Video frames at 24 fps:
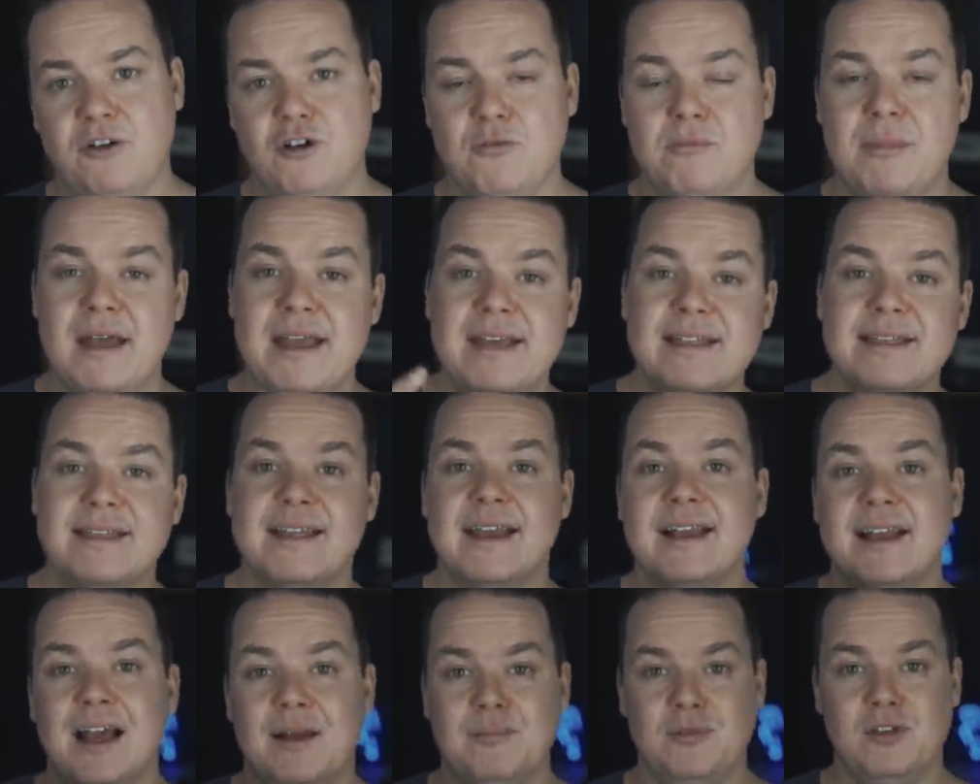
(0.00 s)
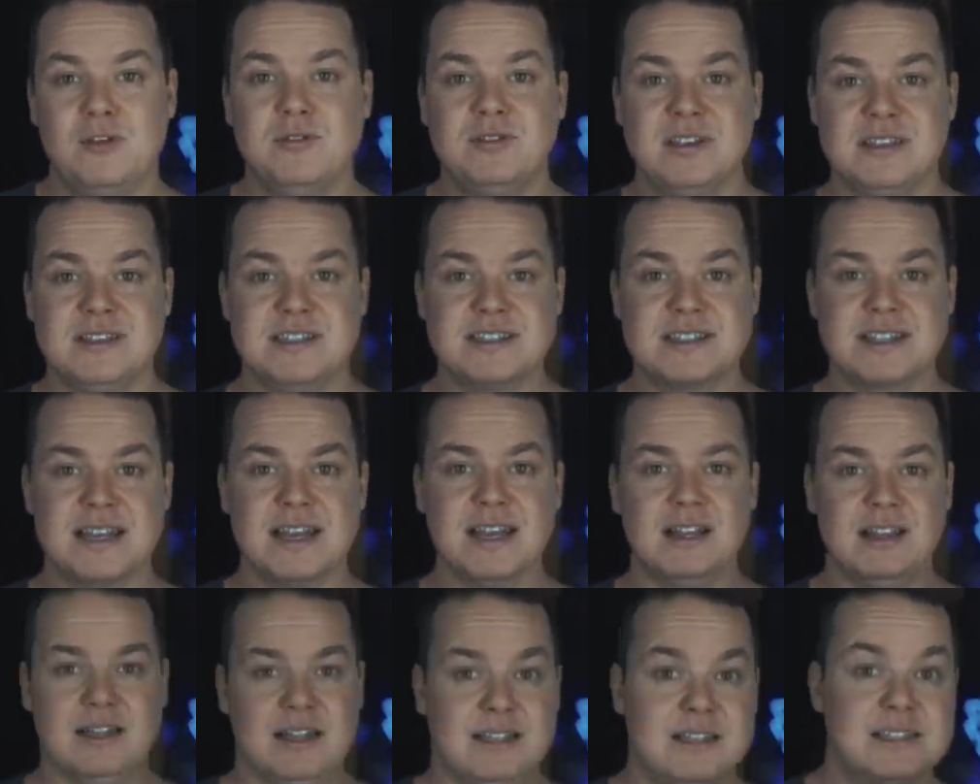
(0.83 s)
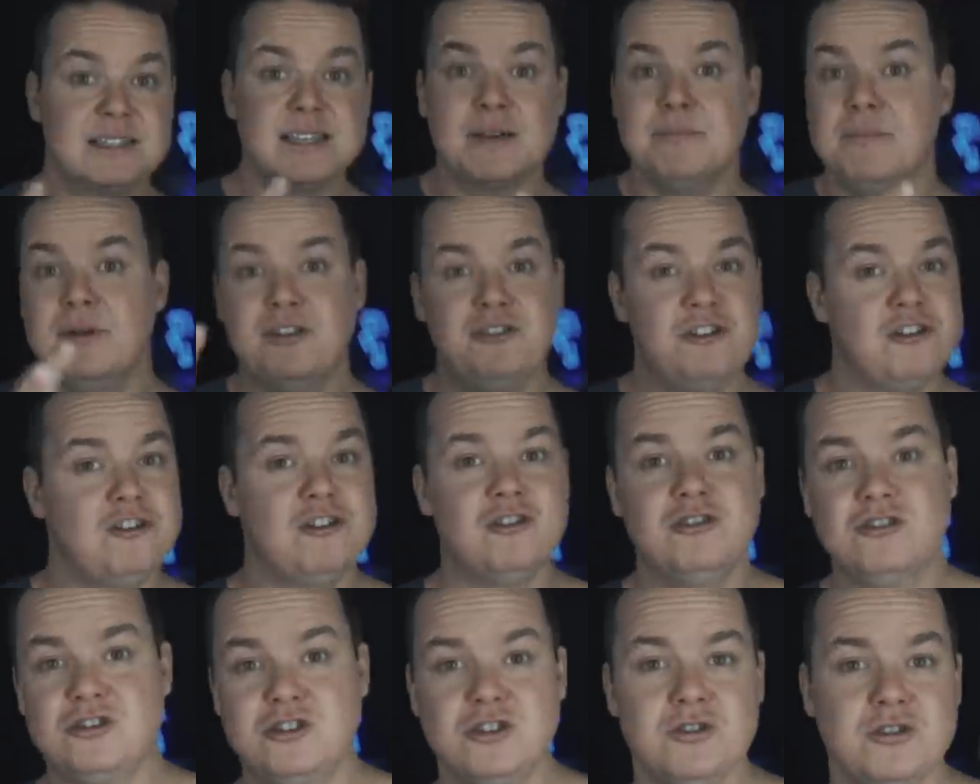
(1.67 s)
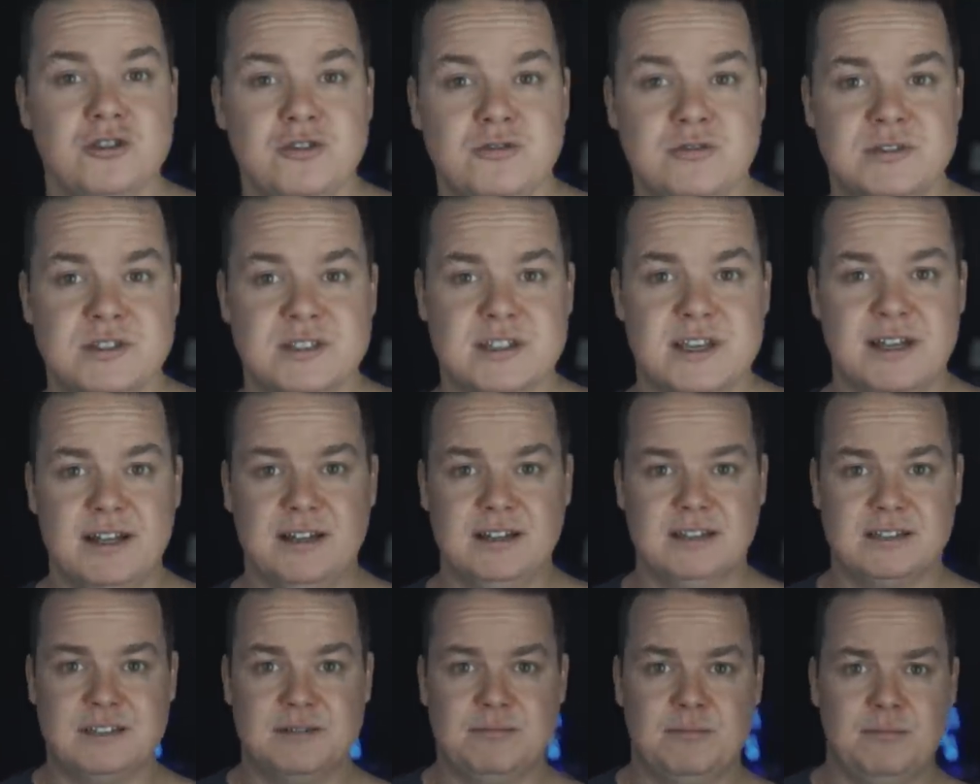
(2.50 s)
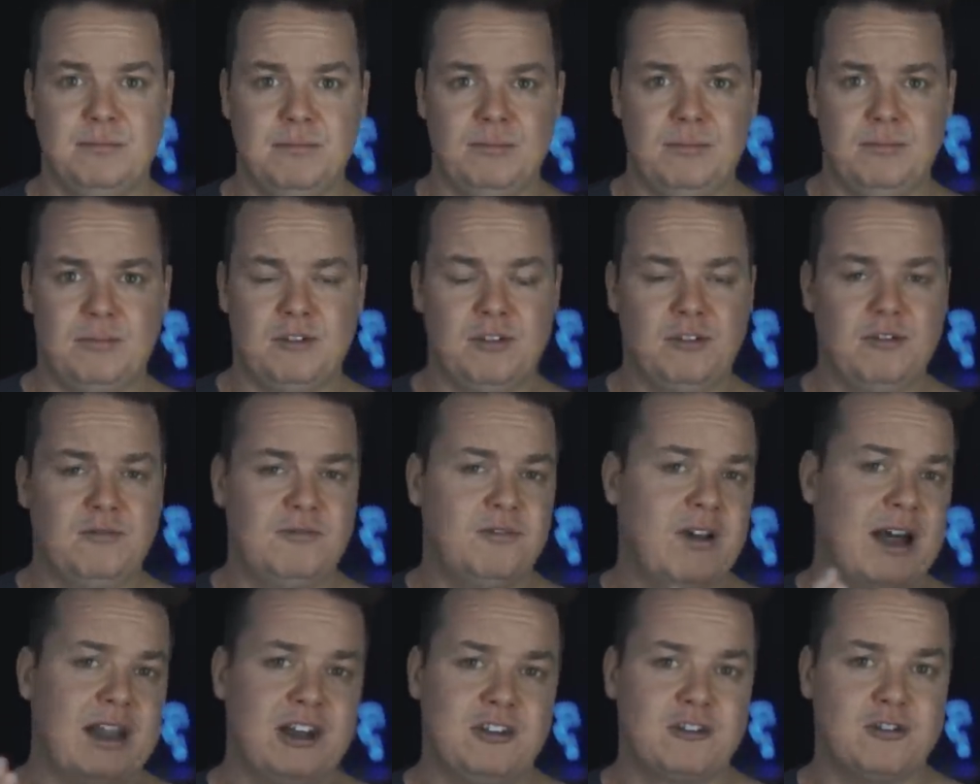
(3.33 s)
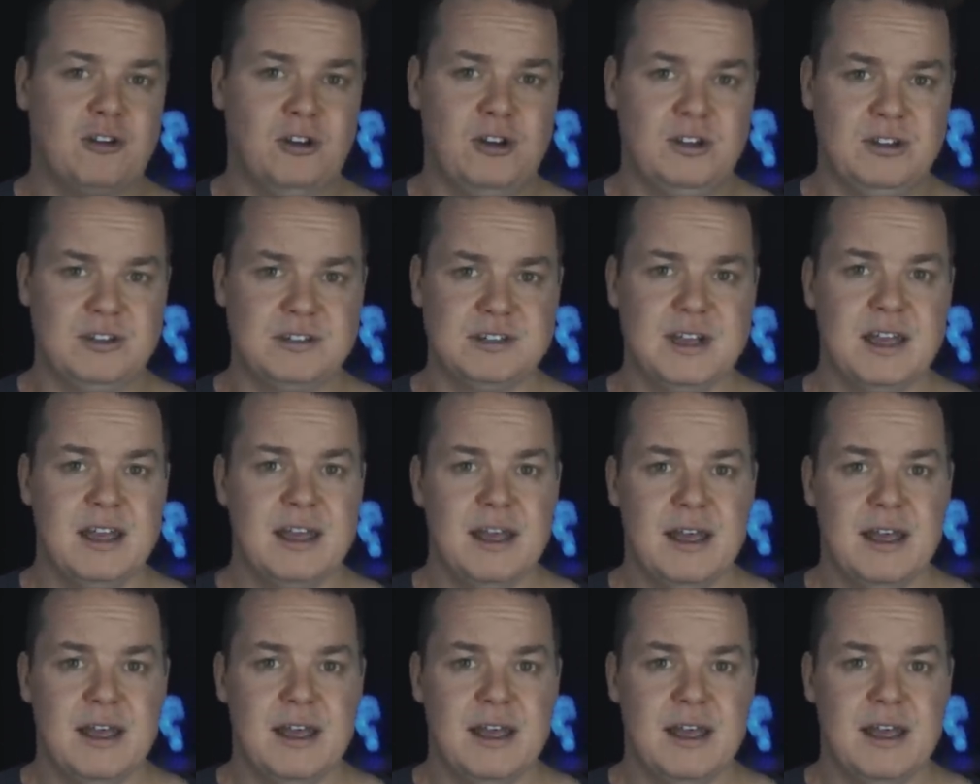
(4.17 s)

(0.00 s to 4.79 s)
you may think I'm using skill, and some magicians do use skill to, to vanish coins